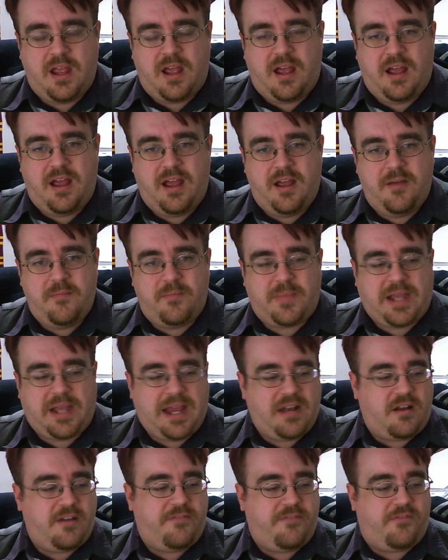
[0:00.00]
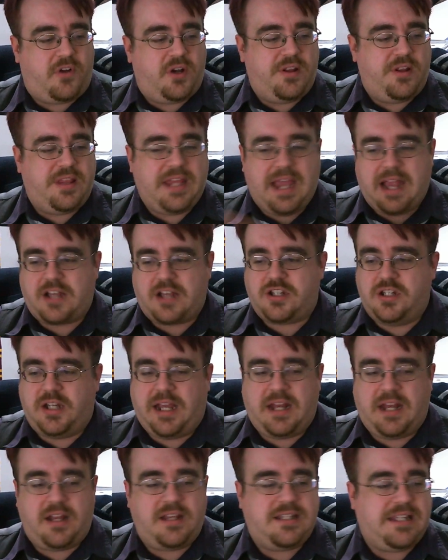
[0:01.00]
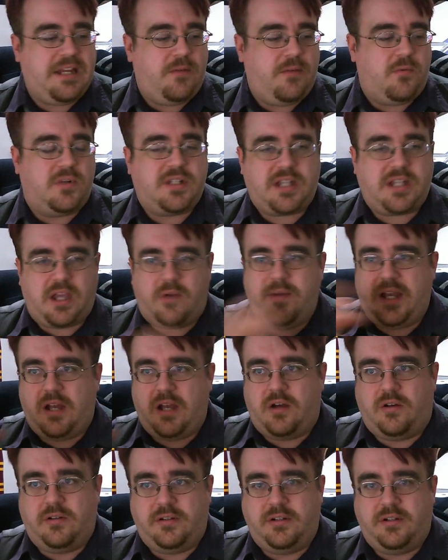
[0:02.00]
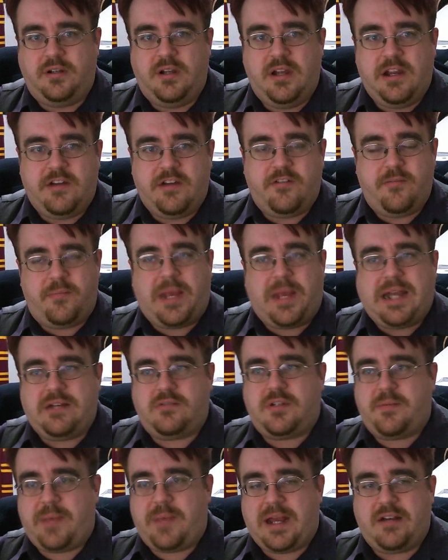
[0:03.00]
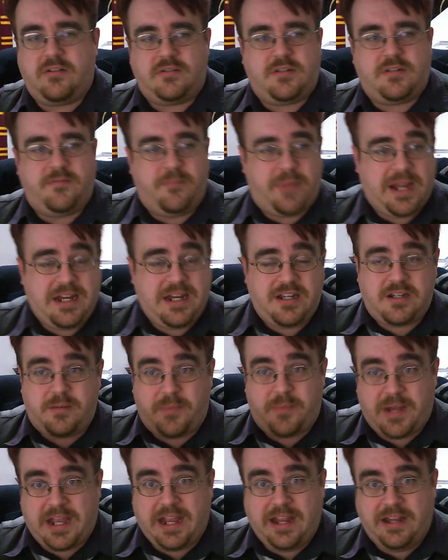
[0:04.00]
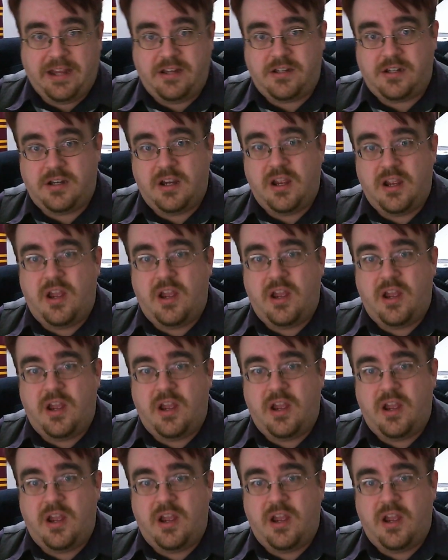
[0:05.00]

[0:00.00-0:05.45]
Can I follow the action? Can I see what's going on from panel to panel, from page to page,